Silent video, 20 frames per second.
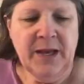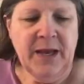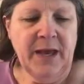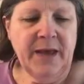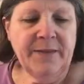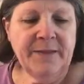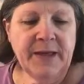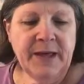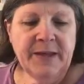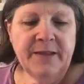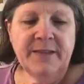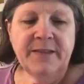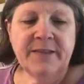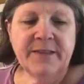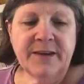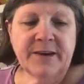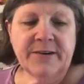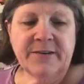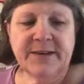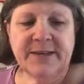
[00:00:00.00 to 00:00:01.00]
And then
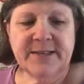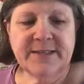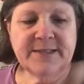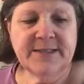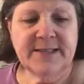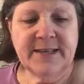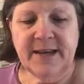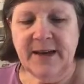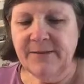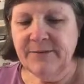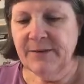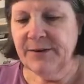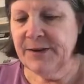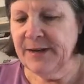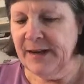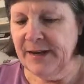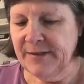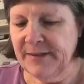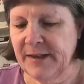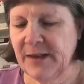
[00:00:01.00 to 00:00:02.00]
there is the
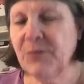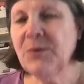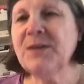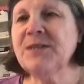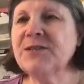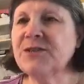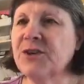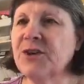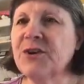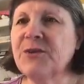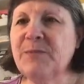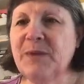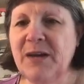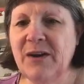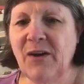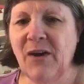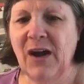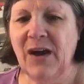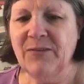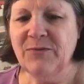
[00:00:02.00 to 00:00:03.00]
I think what turned me
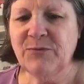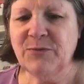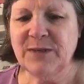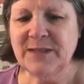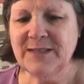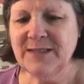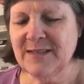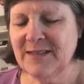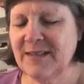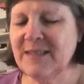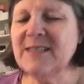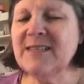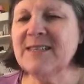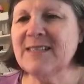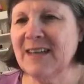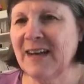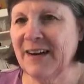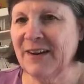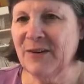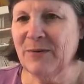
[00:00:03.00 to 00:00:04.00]
off was the
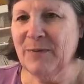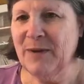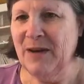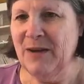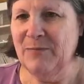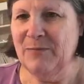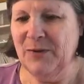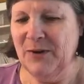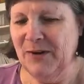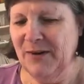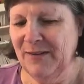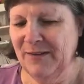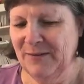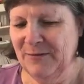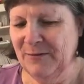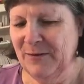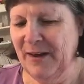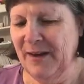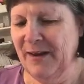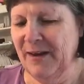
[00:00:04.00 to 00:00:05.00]
designer paper,
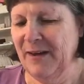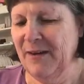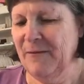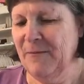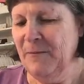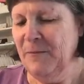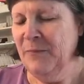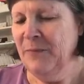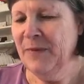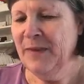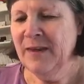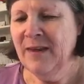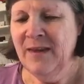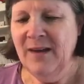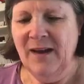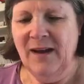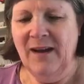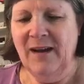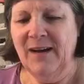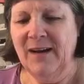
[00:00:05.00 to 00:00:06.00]
okay?
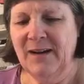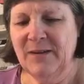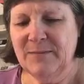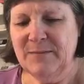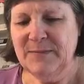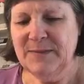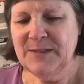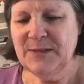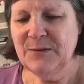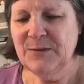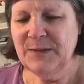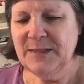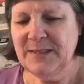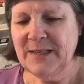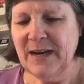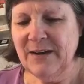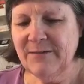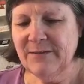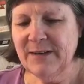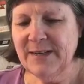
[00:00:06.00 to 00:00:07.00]
So it's
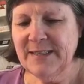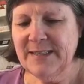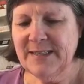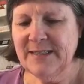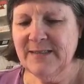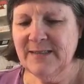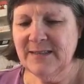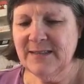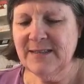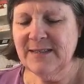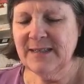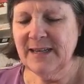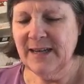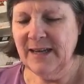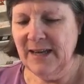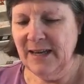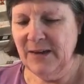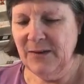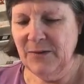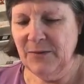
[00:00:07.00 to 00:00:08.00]

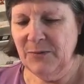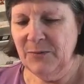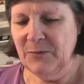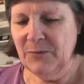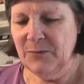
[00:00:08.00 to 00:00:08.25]
Everyday,